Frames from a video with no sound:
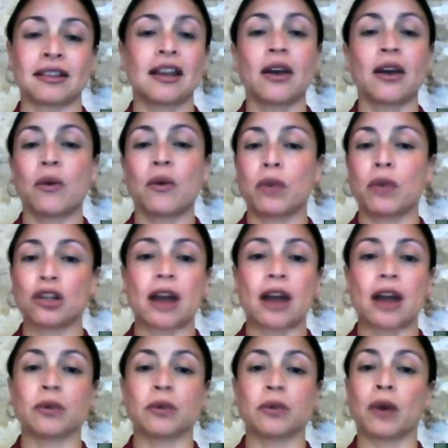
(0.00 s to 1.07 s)
we try to
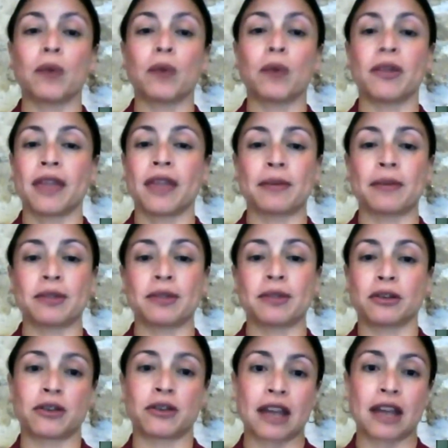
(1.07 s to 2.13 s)
work with them to
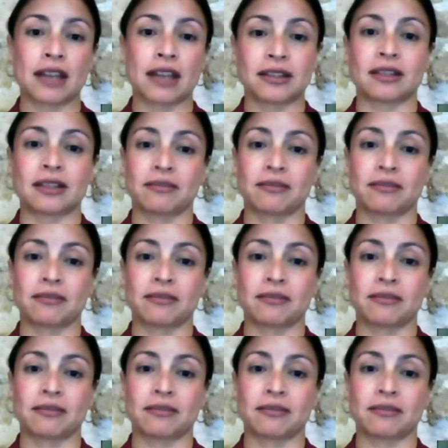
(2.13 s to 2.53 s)
create